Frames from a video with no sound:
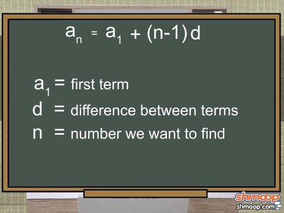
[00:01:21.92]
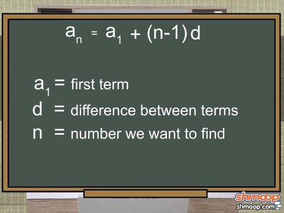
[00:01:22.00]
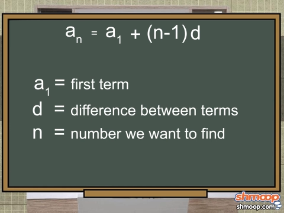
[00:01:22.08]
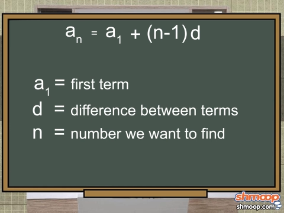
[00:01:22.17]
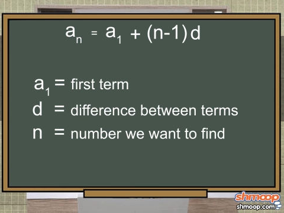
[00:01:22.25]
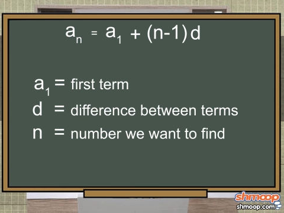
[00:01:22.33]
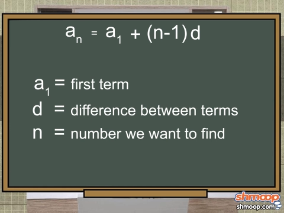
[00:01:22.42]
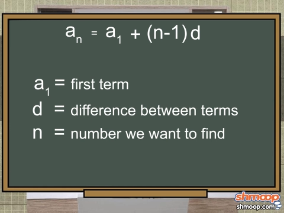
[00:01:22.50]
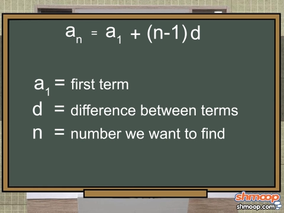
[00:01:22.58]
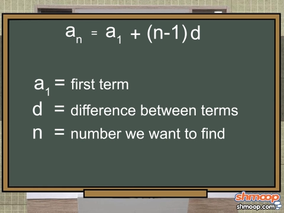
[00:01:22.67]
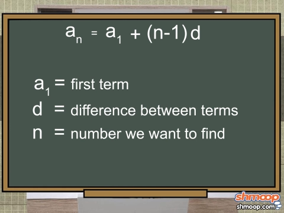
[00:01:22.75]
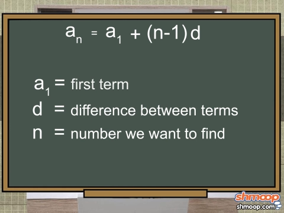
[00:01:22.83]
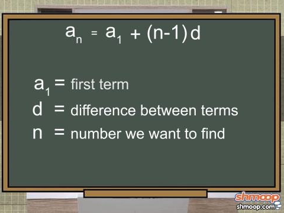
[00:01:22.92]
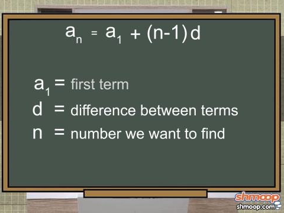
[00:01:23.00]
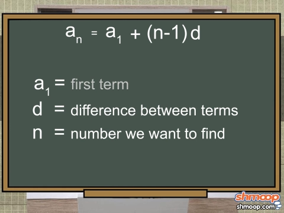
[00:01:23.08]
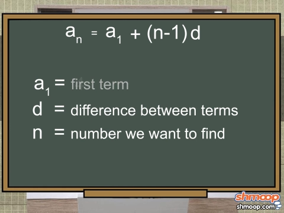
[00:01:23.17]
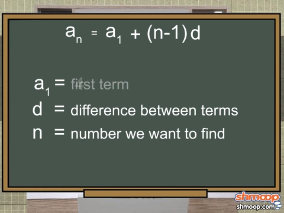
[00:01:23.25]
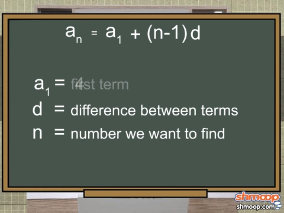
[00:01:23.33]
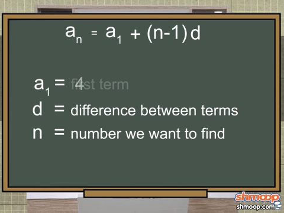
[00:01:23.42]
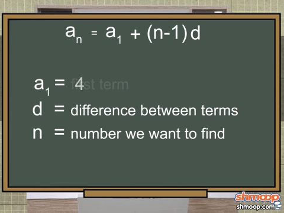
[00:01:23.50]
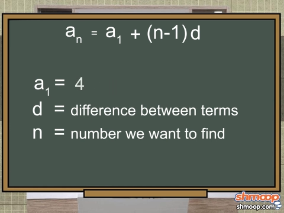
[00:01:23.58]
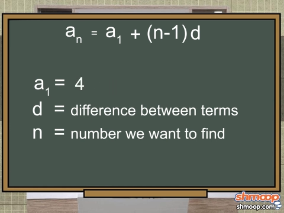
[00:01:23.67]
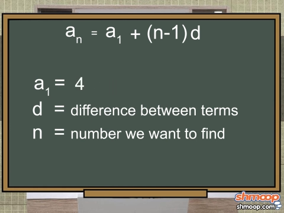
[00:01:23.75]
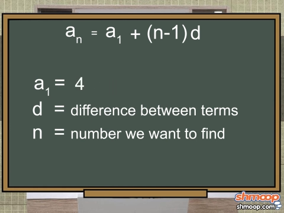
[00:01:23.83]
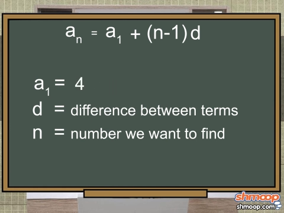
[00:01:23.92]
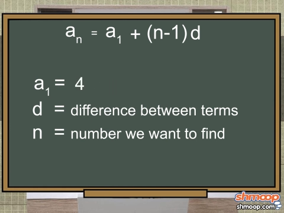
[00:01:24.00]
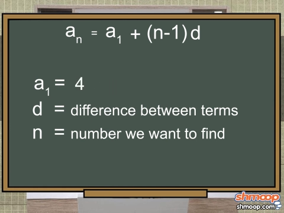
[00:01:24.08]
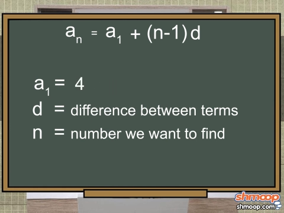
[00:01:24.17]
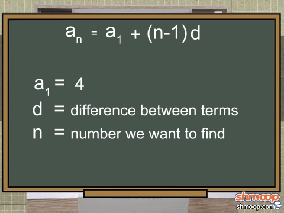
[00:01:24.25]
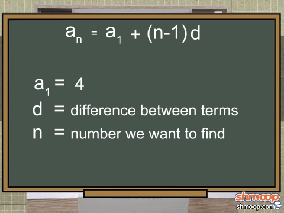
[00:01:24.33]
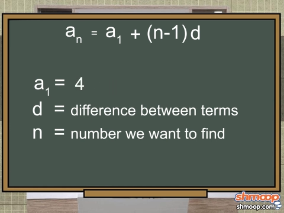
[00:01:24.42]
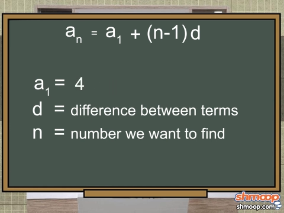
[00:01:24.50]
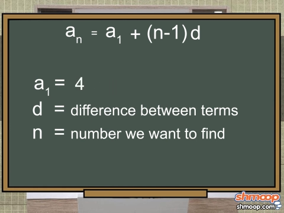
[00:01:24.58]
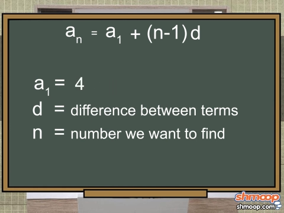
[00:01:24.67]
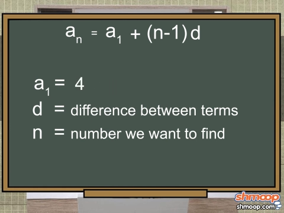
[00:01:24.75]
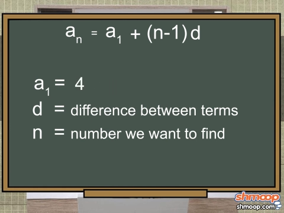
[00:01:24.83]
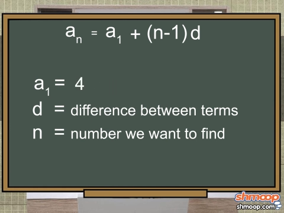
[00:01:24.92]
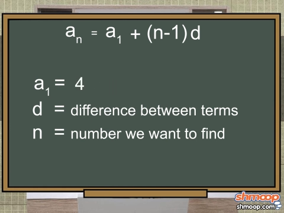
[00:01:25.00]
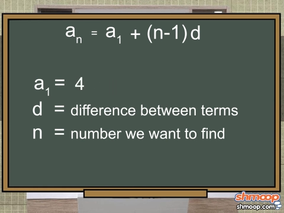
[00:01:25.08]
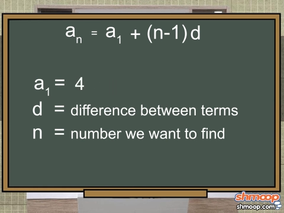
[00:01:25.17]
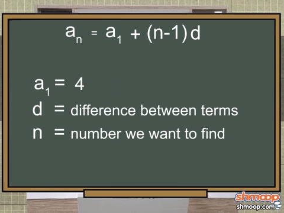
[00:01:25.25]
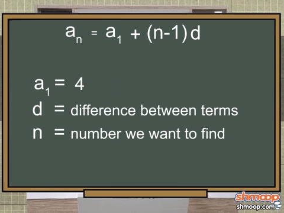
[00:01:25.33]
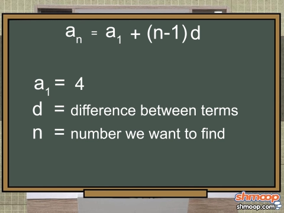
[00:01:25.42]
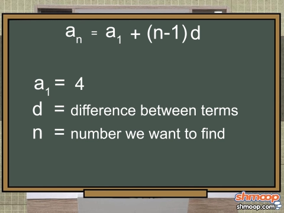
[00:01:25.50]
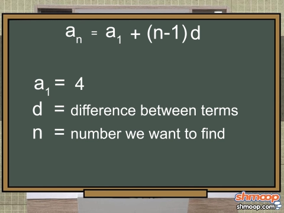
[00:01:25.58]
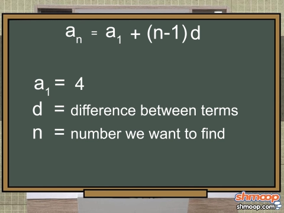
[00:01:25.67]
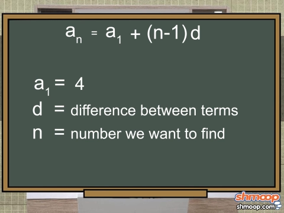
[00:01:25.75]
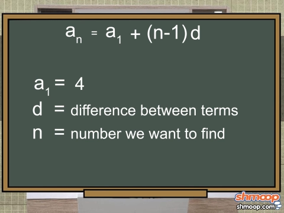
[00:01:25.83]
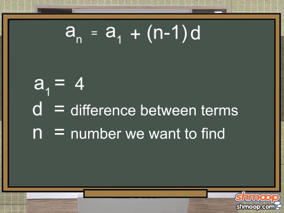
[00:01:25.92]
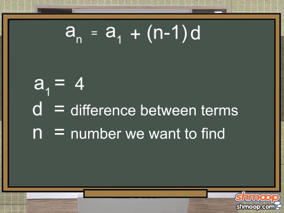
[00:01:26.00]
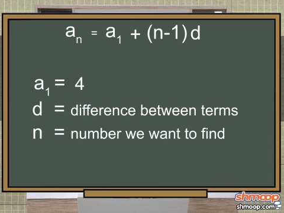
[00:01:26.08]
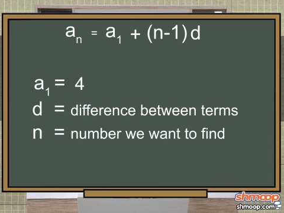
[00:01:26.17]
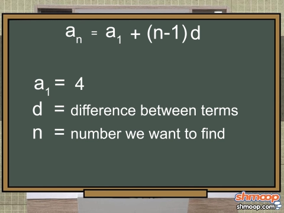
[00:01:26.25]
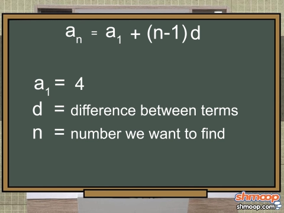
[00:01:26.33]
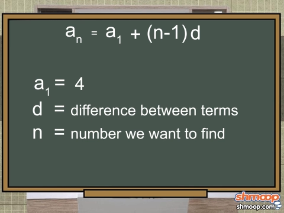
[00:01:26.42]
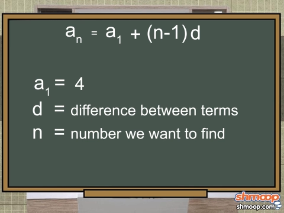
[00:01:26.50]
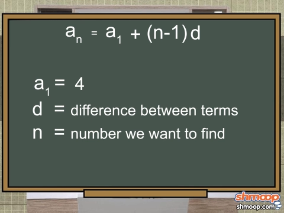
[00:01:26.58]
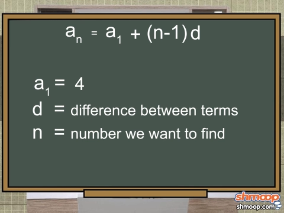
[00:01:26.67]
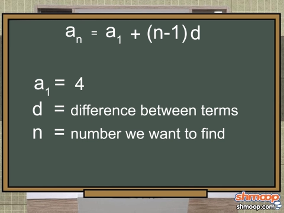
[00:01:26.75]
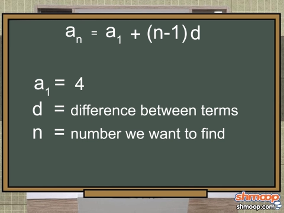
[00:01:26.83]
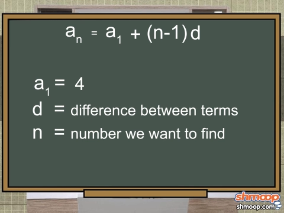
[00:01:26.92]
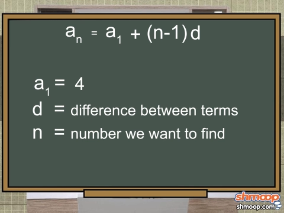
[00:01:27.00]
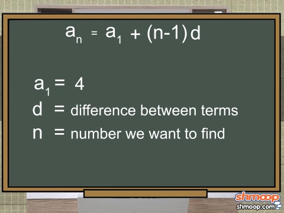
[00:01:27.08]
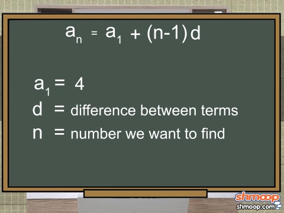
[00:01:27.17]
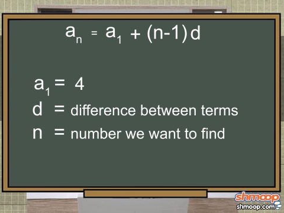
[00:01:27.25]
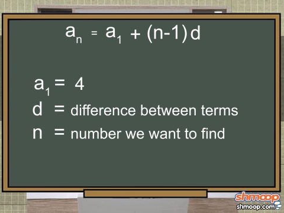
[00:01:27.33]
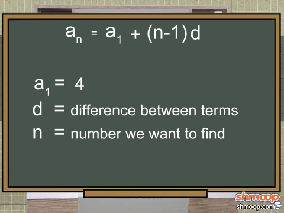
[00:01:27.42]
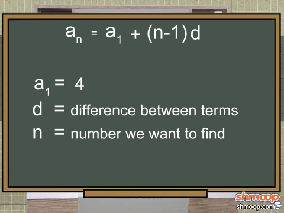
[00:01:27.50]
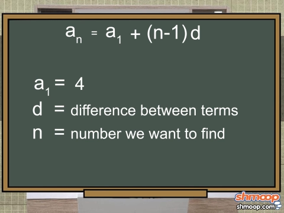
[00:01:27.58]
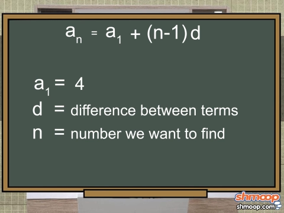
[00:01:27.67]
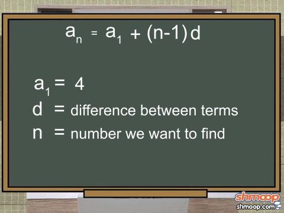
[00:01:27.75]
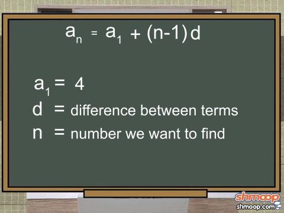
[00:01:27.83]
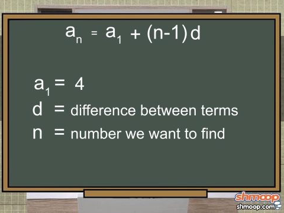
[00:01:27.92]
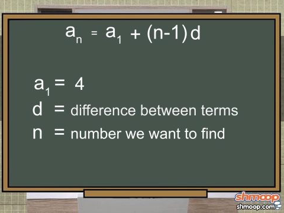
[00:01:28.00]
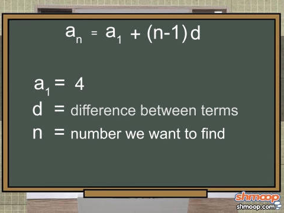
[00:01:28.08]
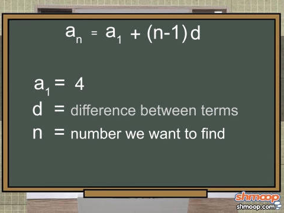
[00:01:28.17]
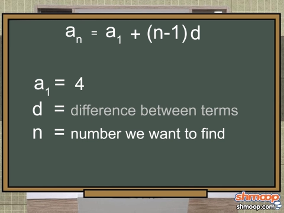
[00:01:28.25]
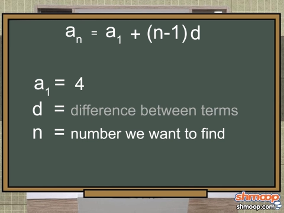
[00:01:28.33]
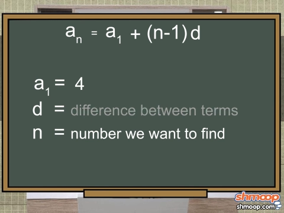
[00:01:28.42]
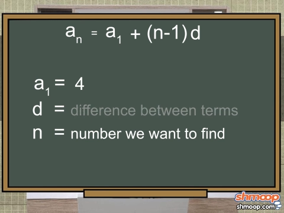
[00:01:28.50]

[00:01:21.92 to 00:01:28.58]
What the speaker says: Nobody's mouth can be seen.